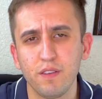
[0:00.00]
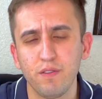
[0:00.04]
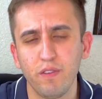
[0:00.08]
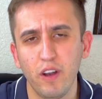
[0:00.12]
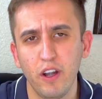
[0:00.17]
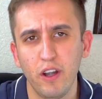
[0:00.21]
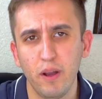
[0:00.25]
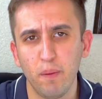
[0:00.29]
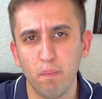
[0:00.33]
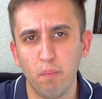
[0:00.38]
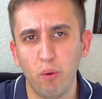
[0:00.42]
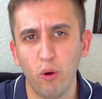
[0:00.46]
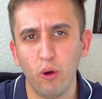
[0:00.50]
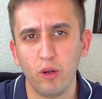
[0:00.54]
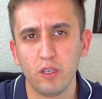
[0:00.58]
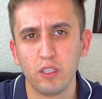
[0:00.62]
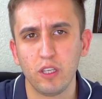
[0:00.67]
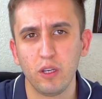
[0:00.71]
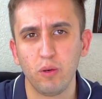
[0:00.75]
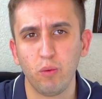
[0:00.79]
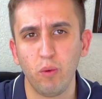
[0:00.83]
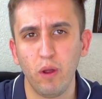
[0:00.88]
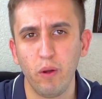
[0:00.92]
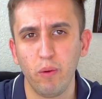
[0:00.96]
very
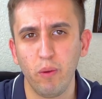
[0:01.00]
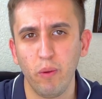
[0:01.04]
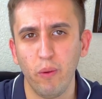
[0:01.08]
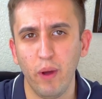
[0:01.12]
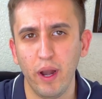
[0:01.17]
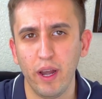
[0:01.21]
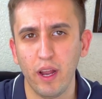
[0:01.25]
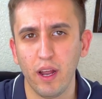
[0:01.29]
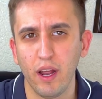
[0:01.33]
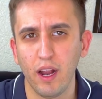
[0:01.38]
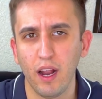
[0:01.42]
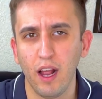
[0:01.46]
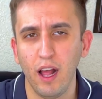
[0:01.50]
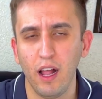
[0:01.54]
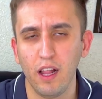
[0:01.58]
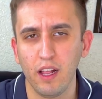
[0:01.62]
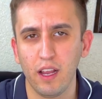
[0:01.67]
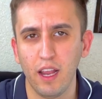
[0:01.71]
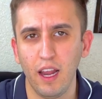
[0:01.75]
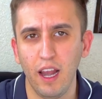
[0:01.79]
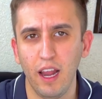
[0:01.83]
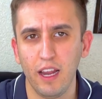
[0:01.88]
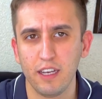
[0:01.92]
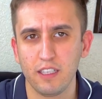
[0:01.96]
important when we want to
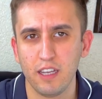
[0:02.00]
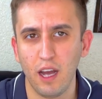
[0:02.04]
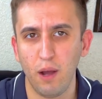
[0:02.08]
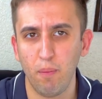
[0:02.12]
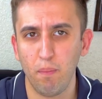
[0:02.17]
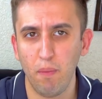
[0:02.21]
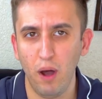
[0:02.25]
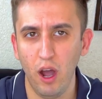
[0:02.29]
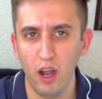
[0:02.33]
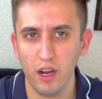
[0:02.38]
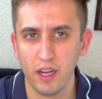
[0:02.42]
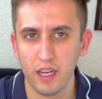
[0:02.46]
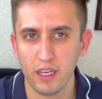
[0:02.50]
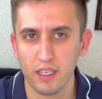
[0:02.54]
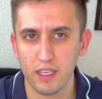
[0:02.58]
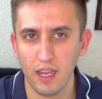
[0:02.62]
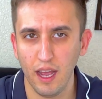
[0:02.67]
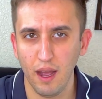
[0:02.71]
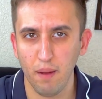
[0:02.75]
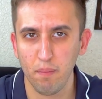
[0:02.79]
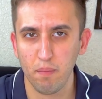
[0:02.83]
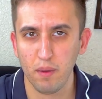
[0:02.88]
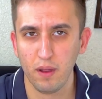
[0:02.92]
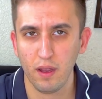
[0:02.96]
calculate our market
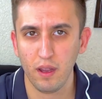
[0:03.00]
cap